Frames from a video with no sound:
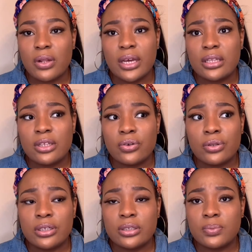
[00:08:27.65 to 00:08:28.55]
Like it
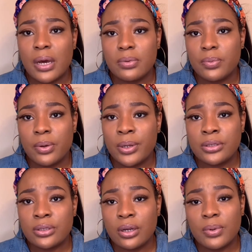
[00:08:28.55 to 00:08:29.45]
literally just popped up on my
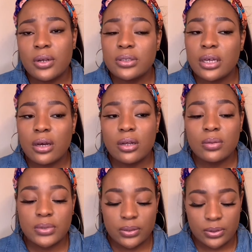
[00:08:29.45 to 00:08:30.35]
Instagram and I was like, oh, let
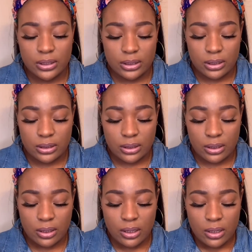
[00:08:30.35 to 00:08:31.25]
me see what this is.
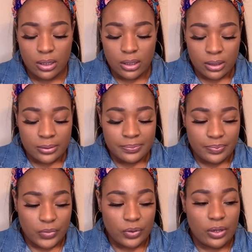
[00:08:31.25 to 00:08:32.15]
And
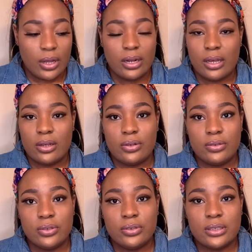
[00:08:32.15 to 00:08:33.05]
you know how that
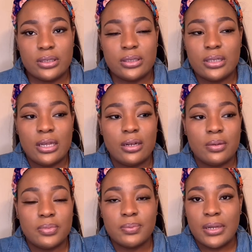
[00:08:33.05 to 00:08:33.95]
goes. You just end
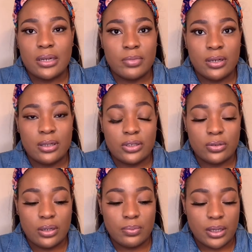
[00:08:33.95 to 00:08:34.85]
up spending money that you
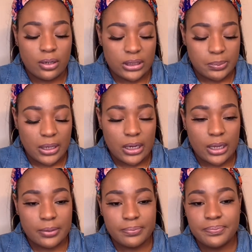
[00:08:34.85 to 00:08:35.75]
didn't plan on spending.